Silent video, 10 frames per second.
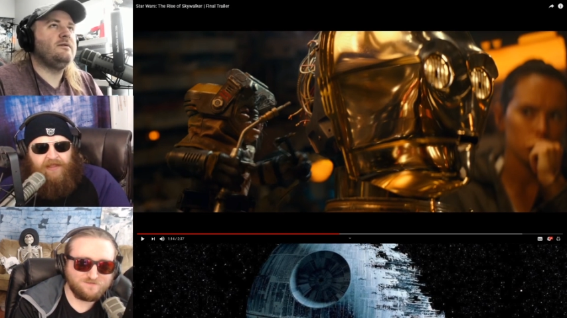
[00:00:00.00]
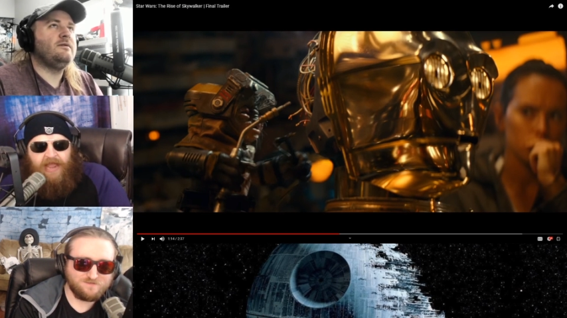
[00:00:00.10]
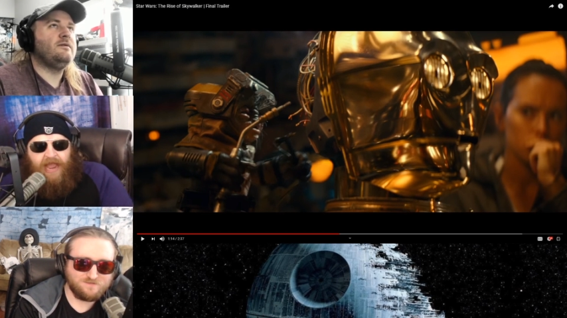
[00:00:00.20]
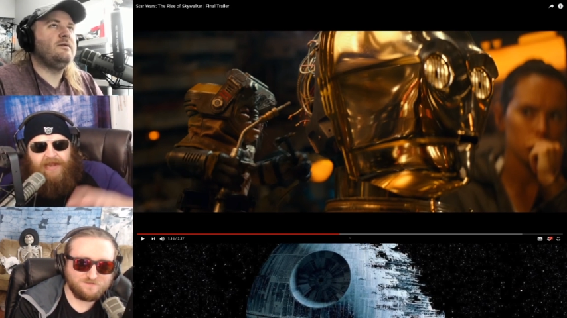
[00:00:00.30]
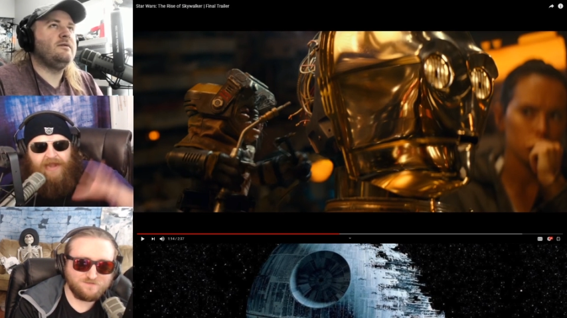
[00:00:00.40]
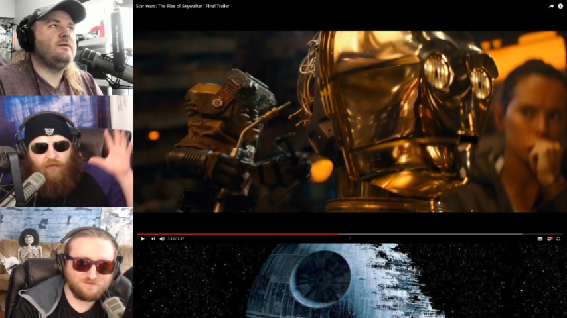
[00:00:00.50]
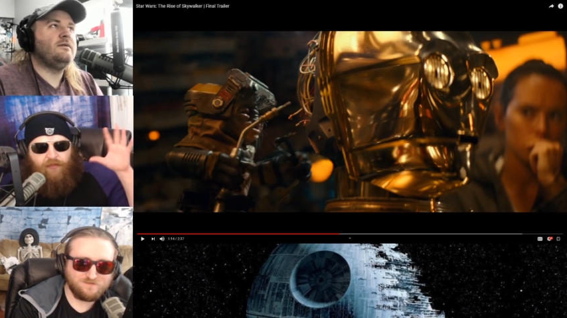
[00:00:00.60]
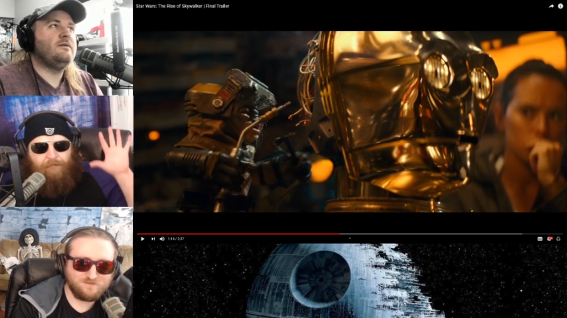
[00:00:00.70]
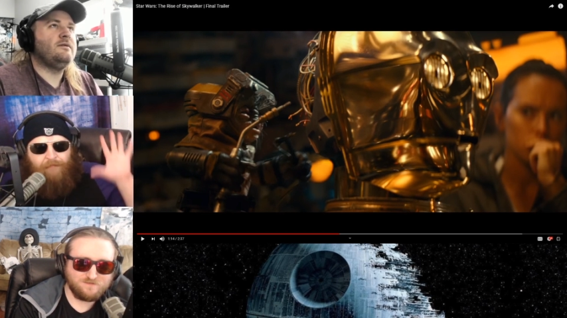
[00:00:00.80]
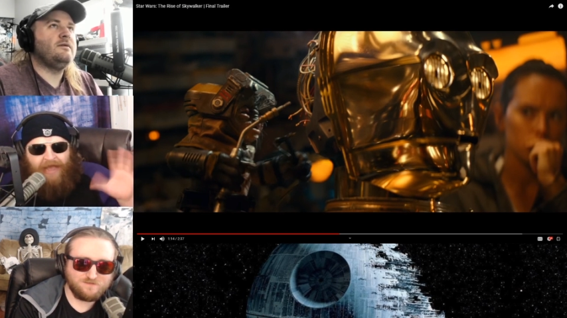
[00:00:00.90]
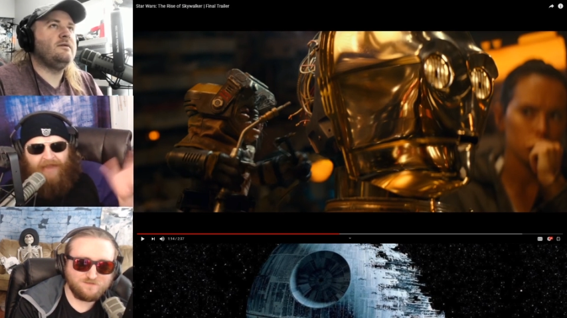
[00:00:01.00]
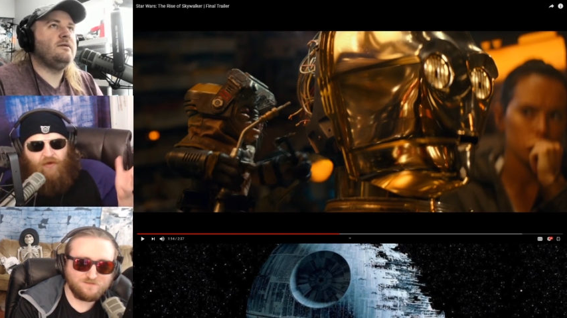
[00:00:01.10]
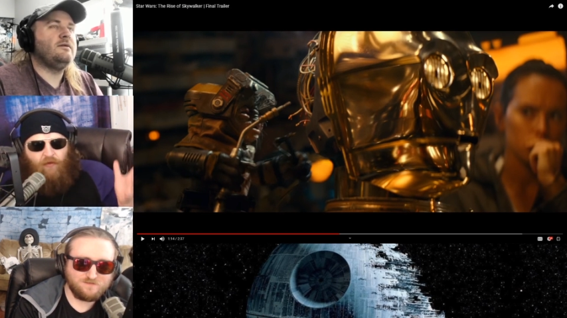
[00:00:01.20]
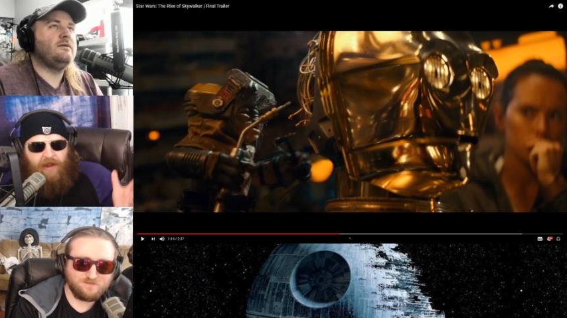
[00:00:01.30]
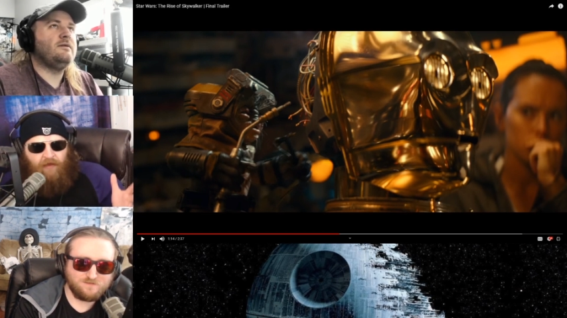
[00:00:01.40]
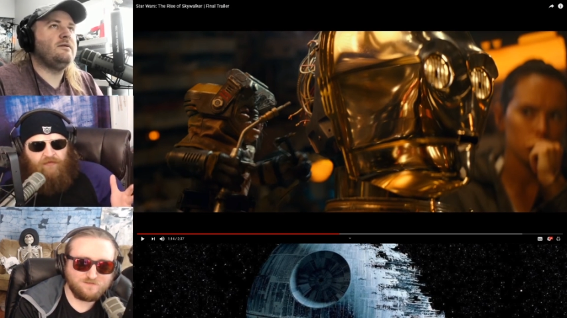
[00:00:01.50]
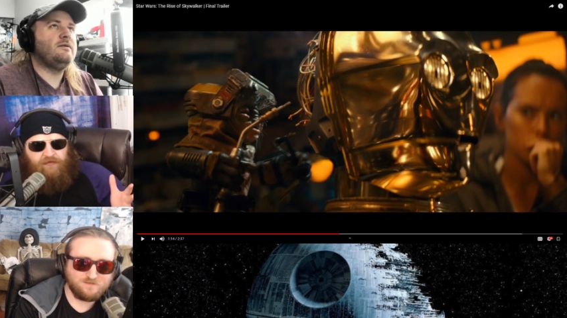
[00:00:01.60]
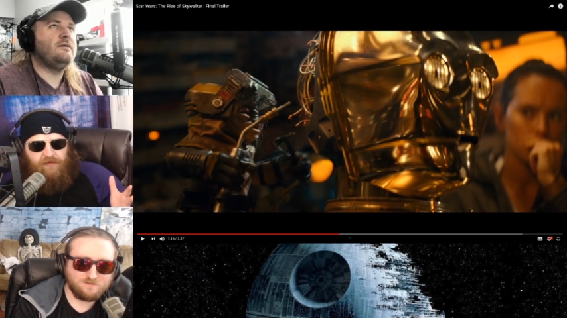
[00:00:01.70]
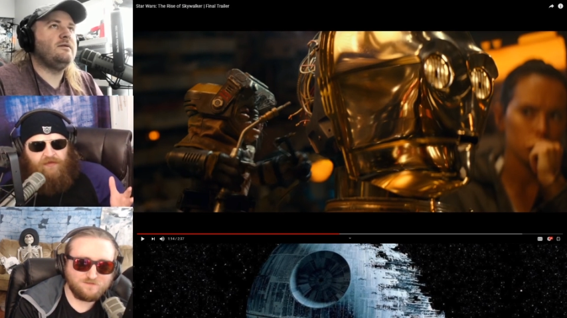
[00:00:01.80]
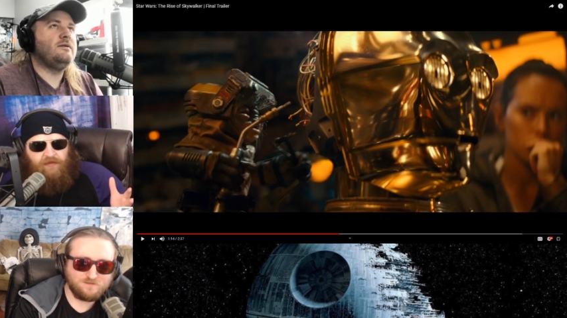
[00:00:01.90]
Speaker 1: and now the
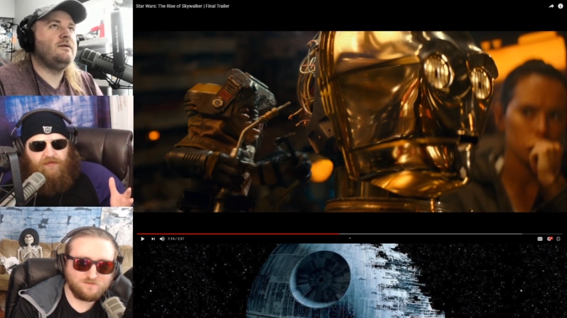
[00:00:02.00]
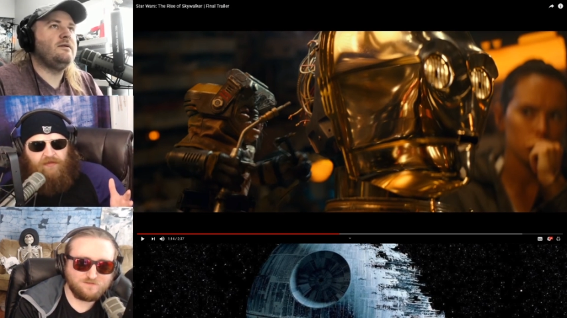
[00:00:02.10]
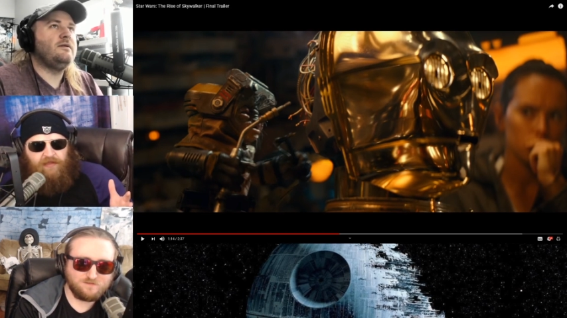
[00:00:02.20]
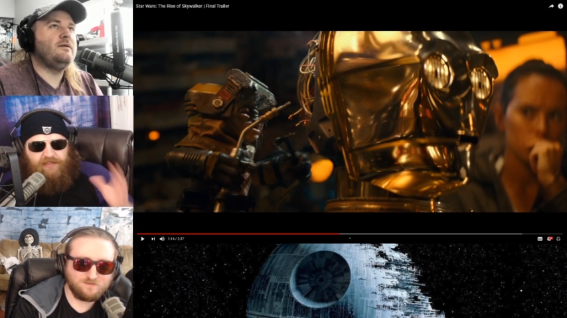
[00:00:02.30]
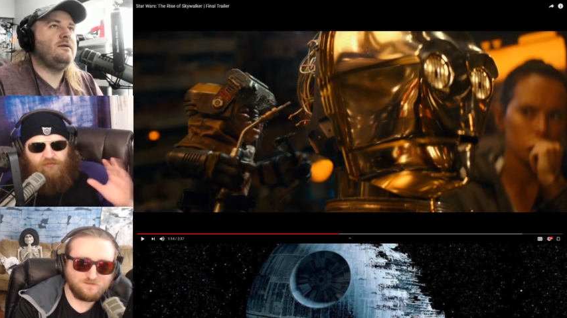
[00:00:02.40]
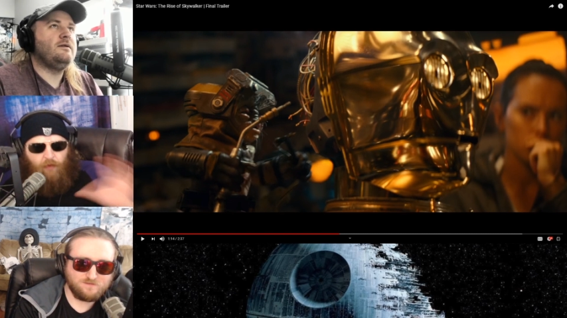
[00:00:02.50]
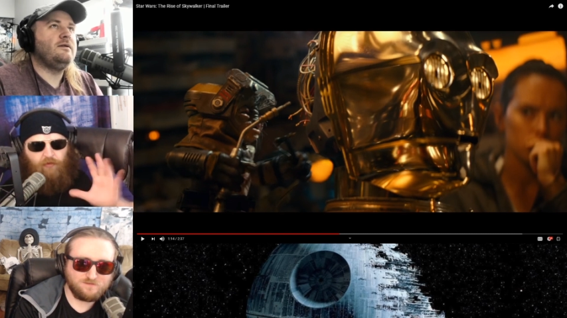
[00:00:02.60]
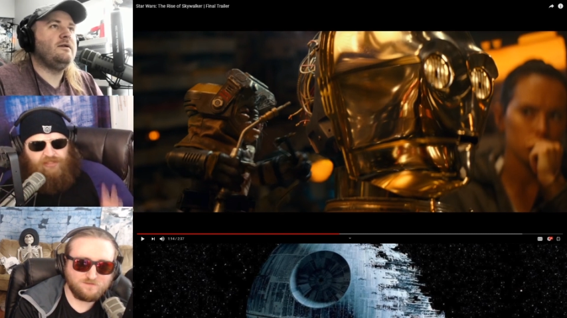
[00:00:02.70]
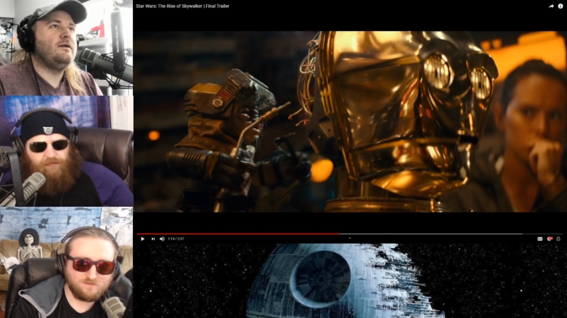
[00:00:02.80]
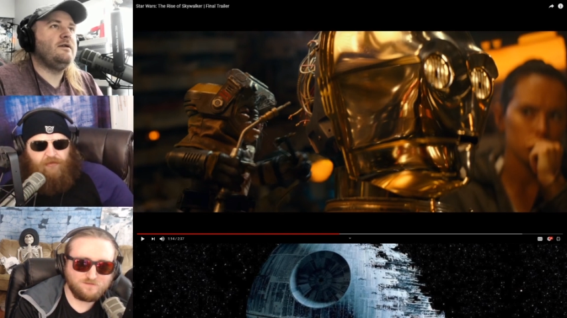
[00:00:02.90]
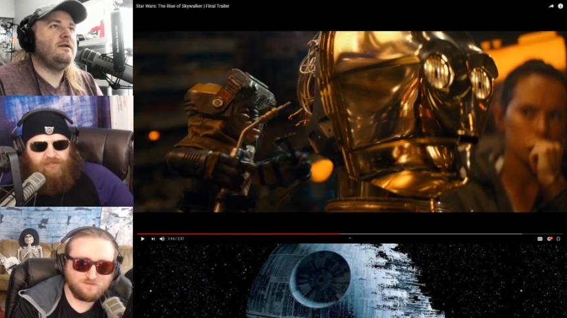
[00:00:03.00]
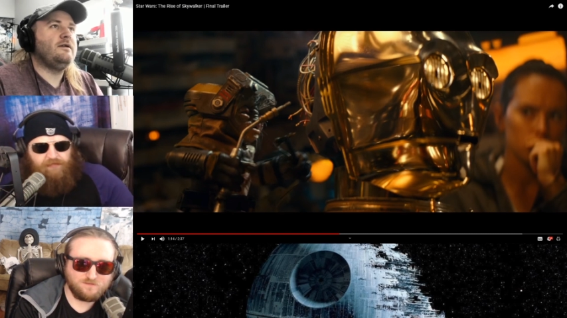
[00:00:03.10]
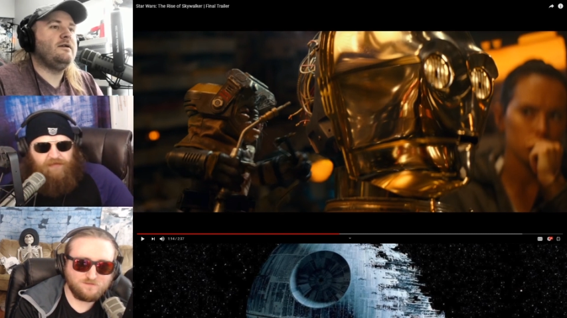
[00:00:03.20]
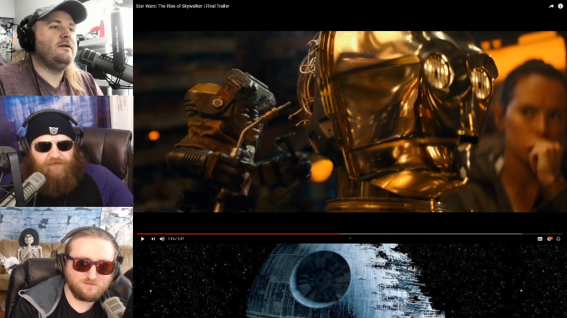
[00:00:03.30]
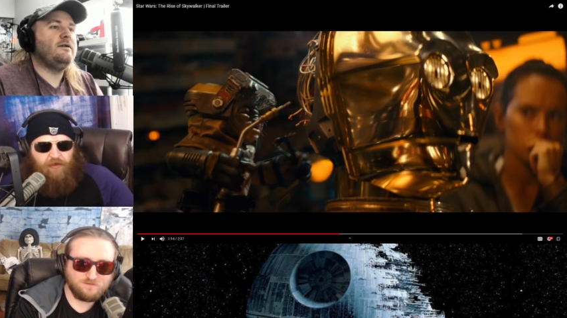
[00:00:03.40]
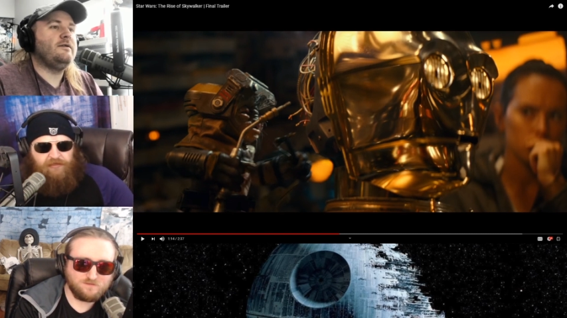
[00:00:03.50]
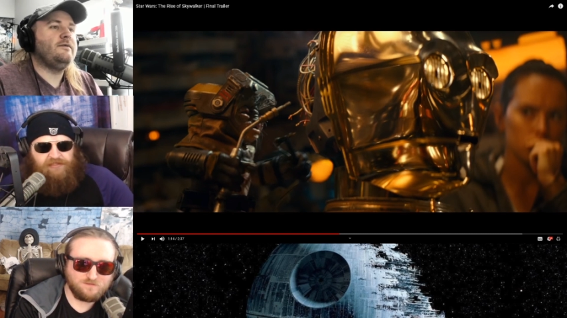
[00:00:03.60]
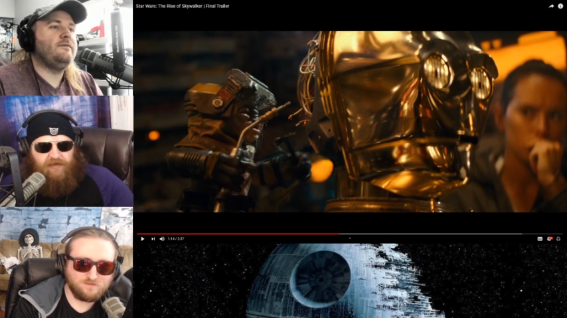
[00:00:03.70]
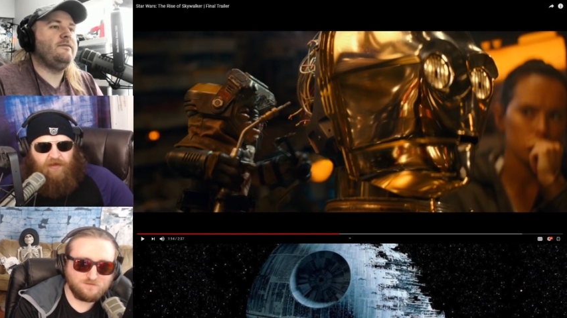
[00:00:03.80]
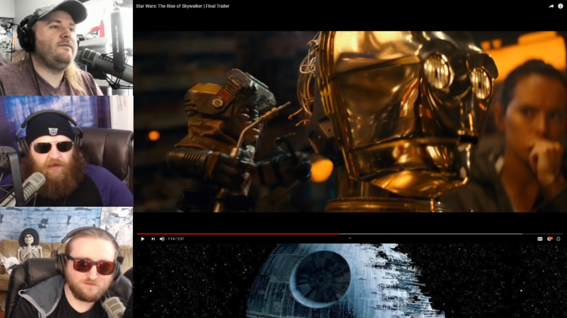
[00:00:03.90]
background is what we're supposed to be
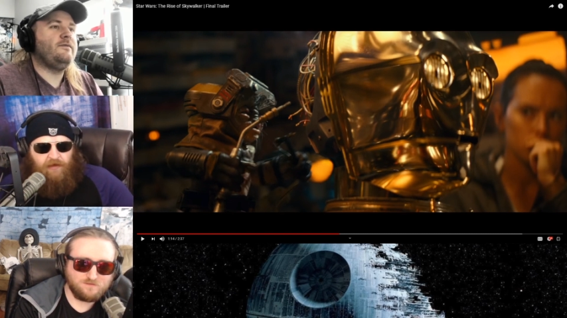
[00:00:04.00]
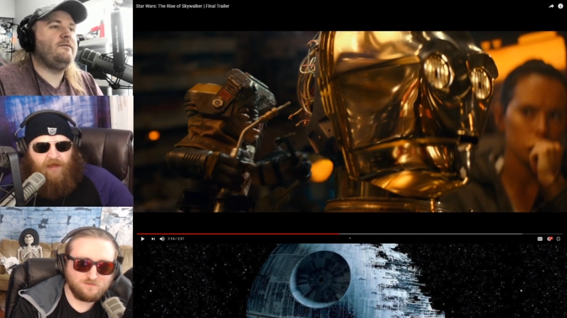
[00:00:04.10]
focusing on,